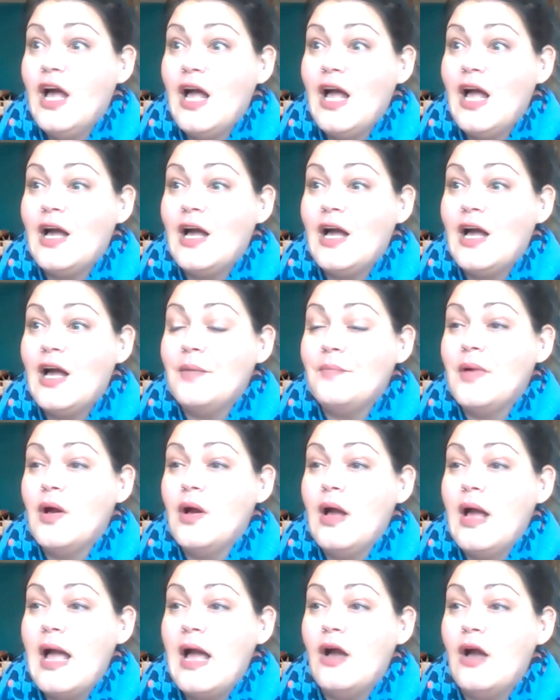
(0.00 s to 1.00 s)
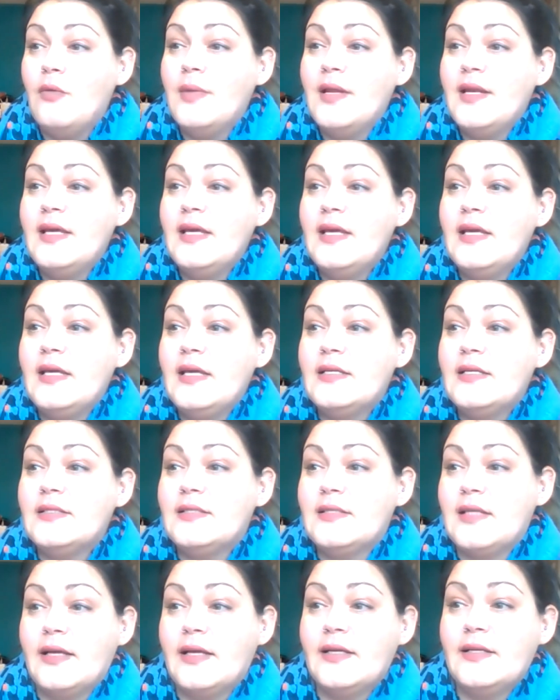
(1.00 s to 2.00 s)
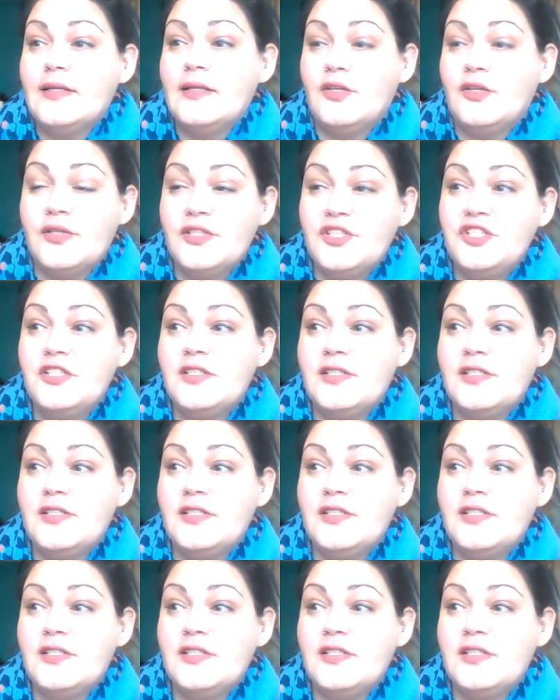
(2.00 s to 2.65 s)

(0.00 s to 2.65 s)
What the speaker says: How many Christian